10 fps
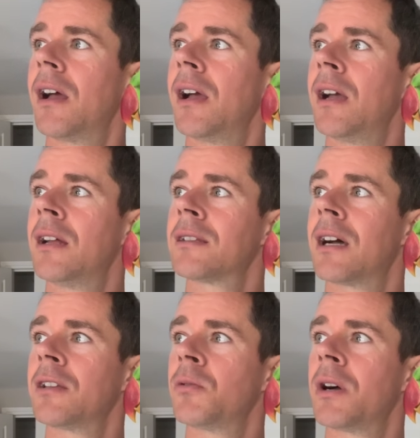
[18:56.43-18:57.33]
And
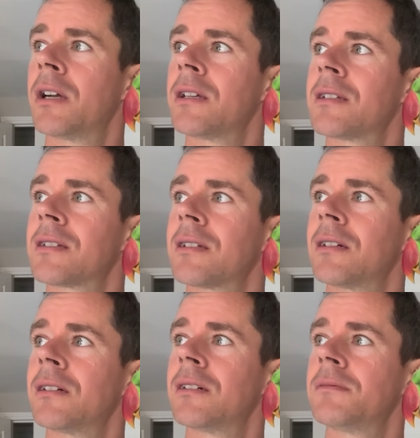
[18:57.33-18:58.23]
otherwise,
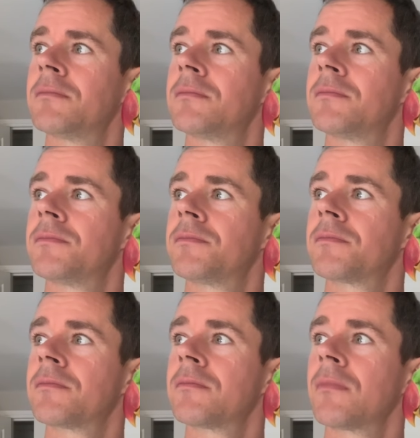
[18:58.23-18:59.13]

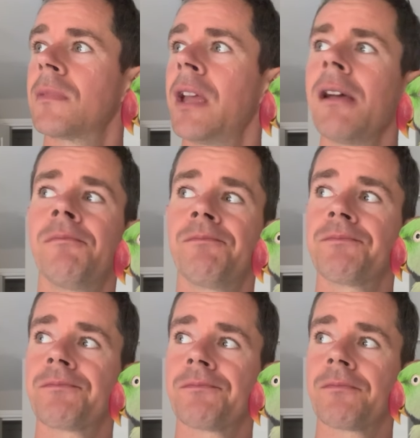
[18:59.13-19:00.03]
yeah.
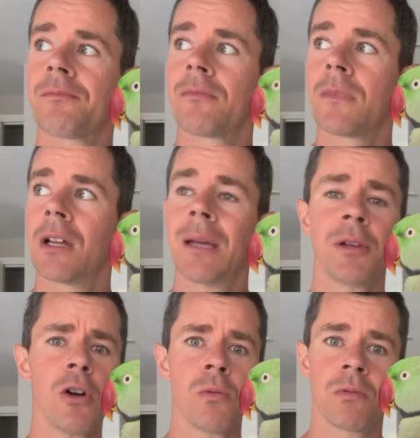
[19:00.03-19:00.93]
Let me
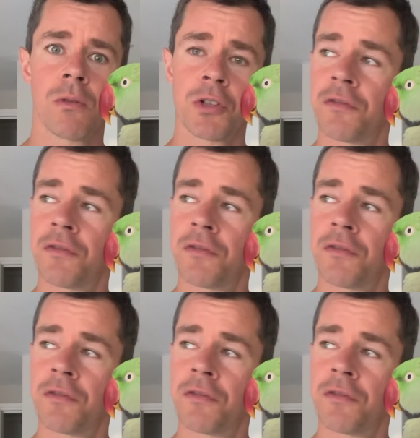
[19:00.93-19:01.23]
know what you